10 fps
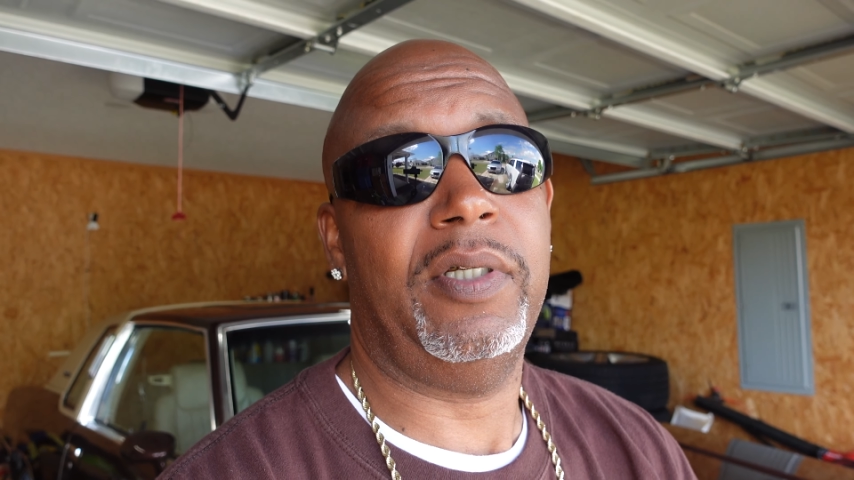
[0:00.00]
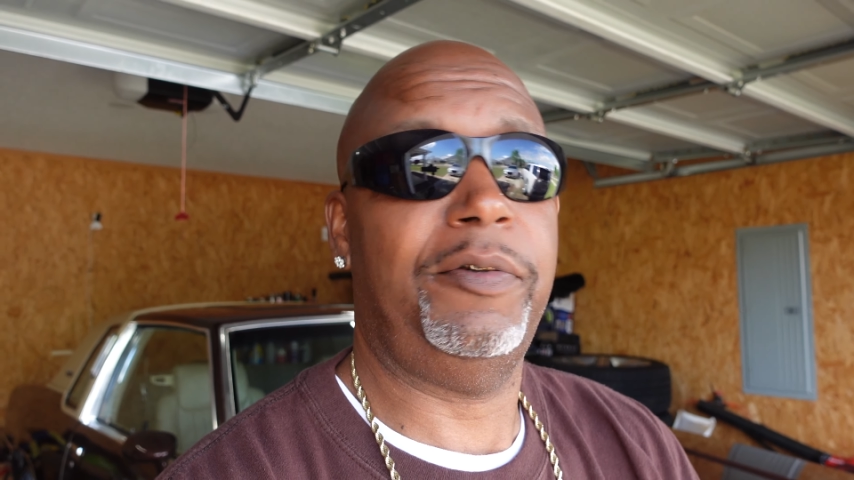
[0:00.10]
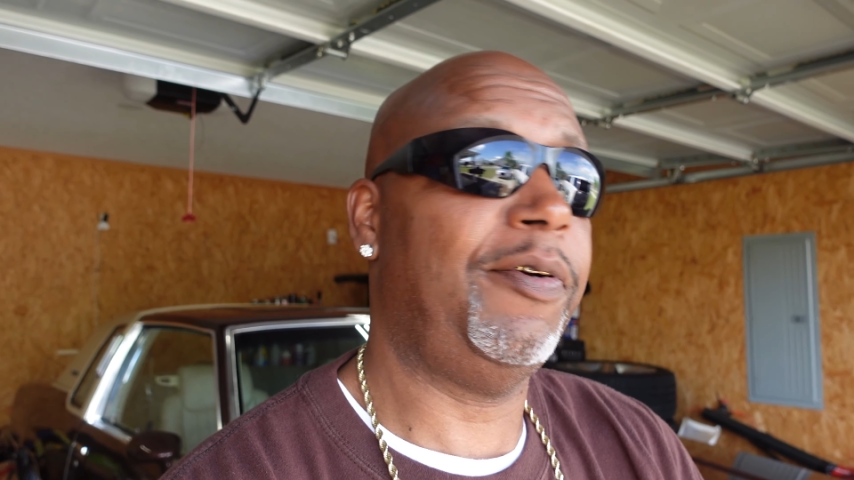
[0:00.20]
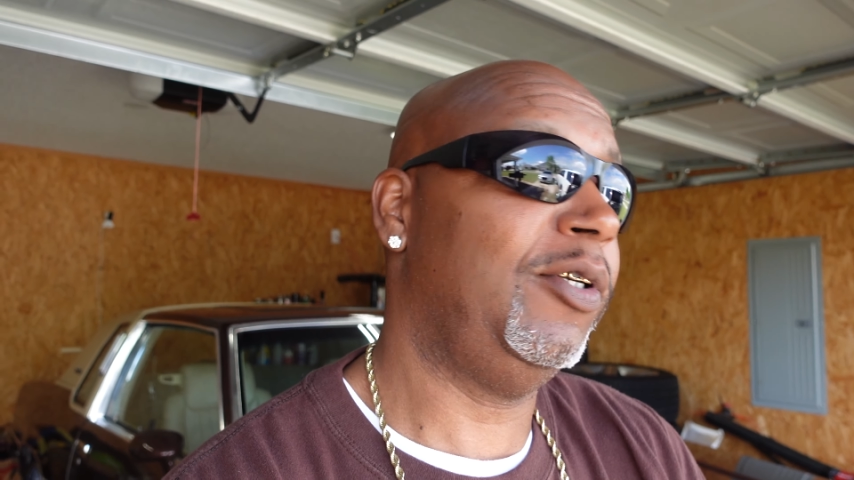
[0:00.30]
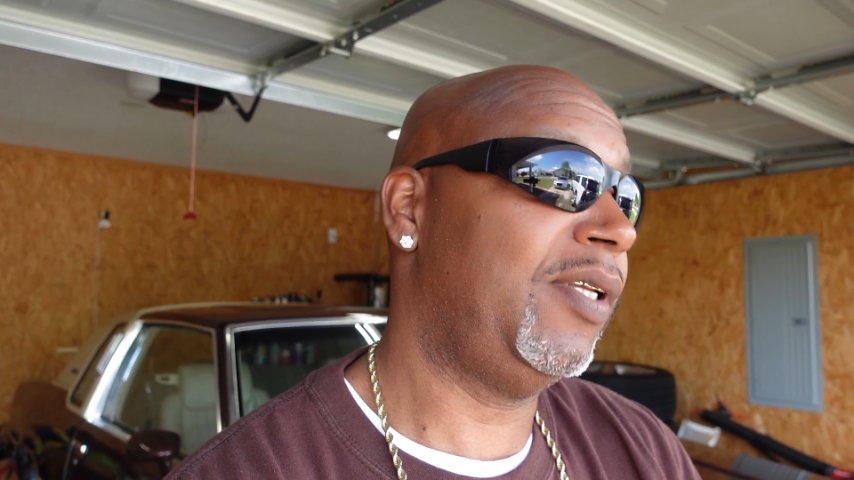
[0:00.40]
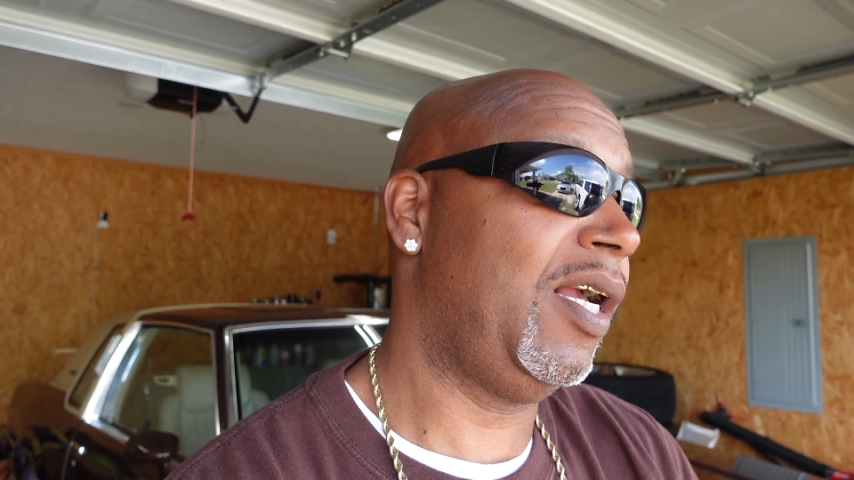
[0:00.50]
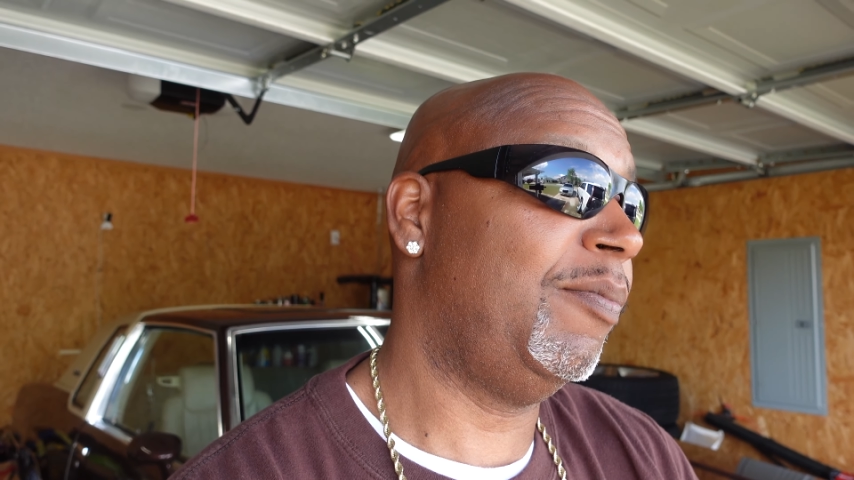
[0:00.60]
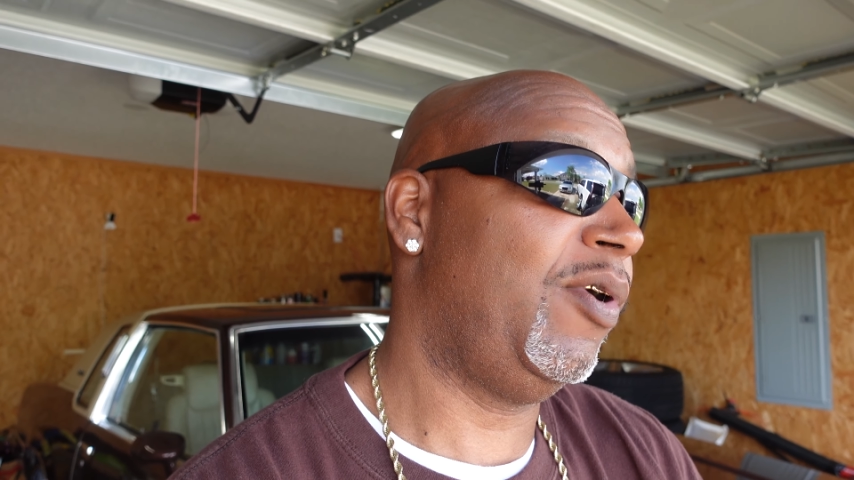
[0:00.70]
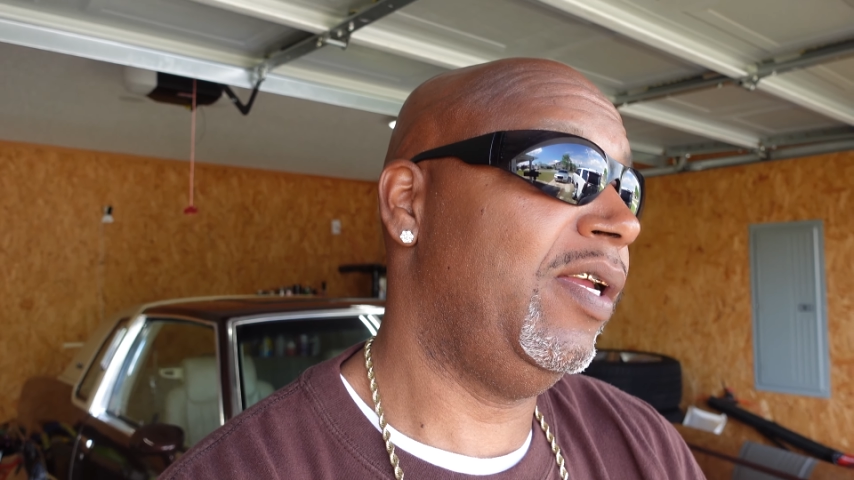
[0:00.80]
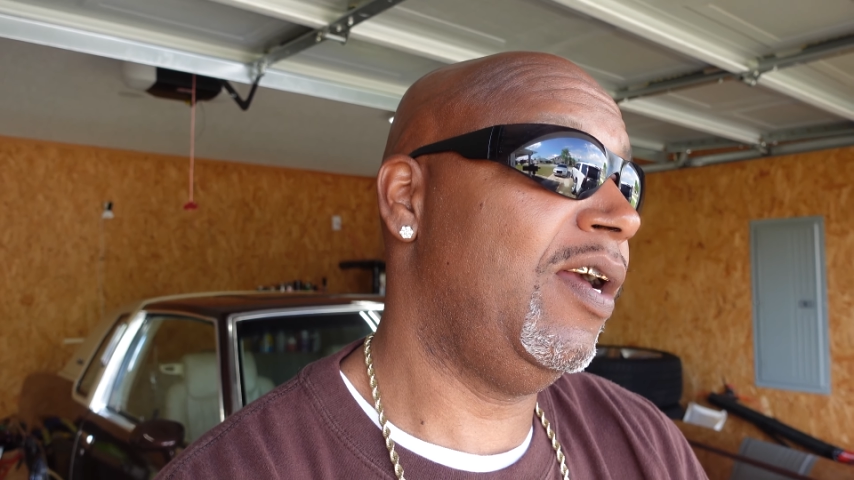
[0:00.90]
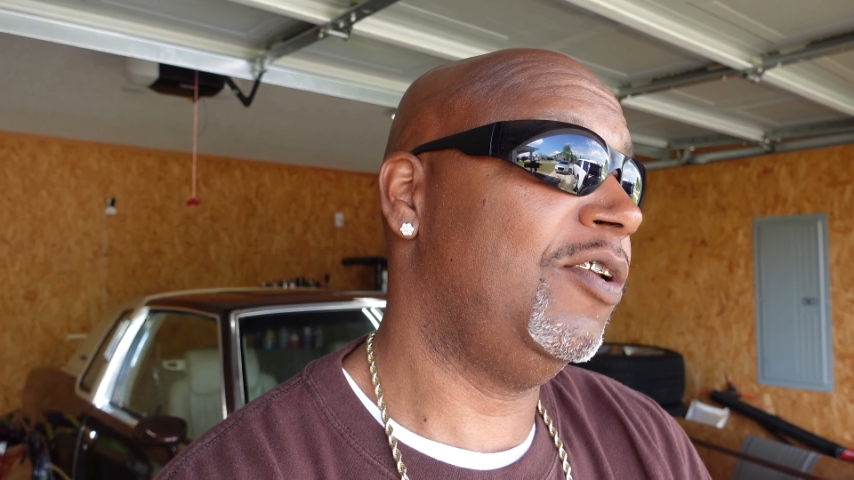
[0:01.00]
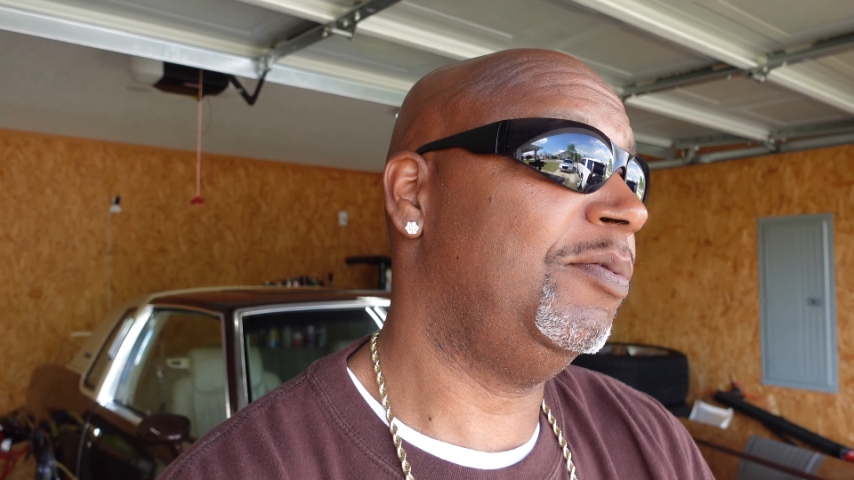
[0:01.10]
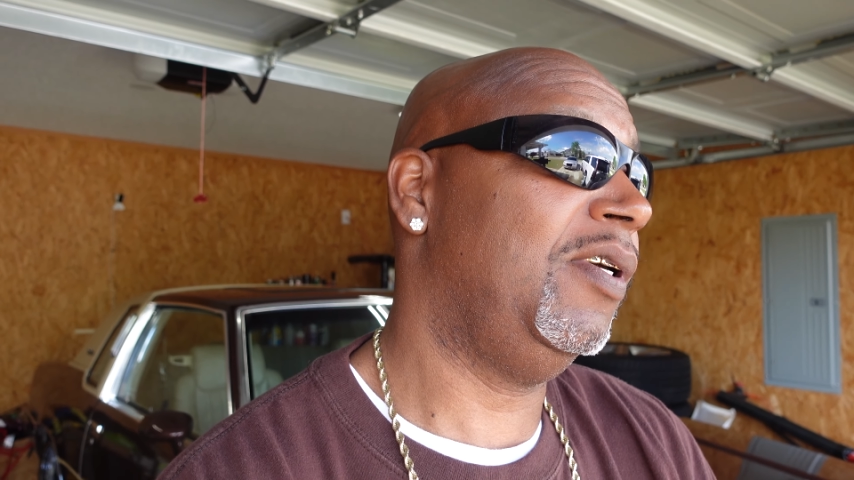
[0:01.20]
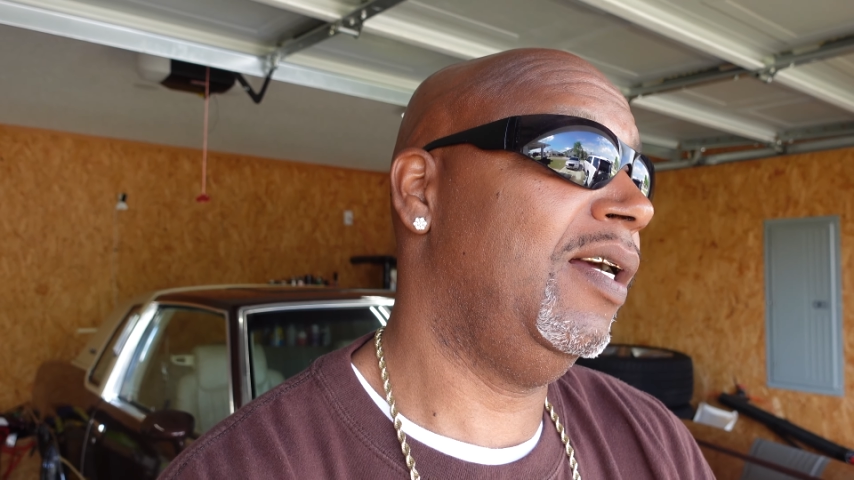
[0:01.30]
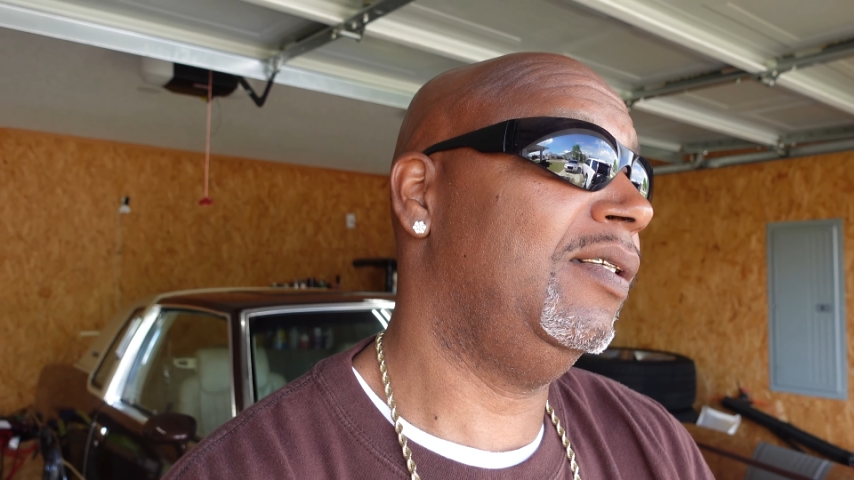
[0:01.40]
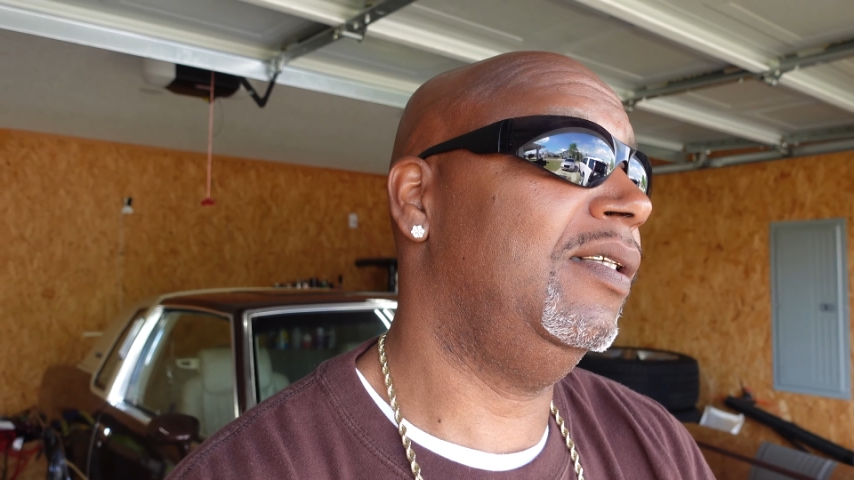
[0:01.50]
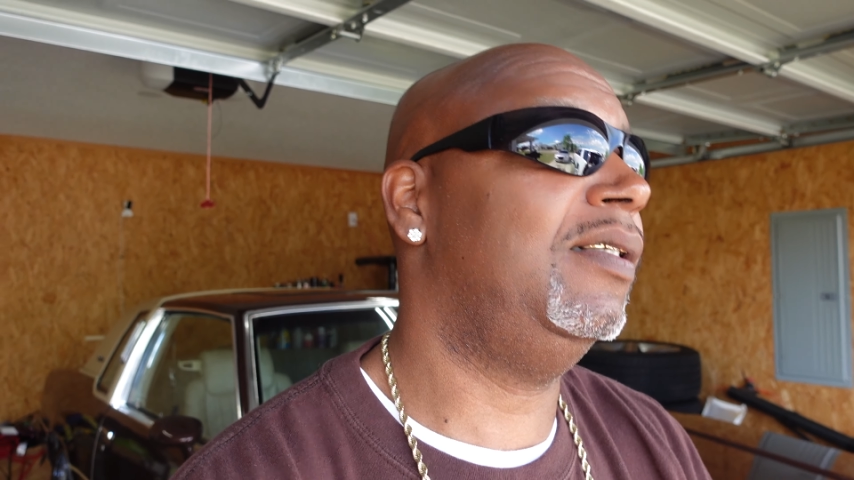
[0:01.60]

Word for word: Because first, I can bring y'all some content.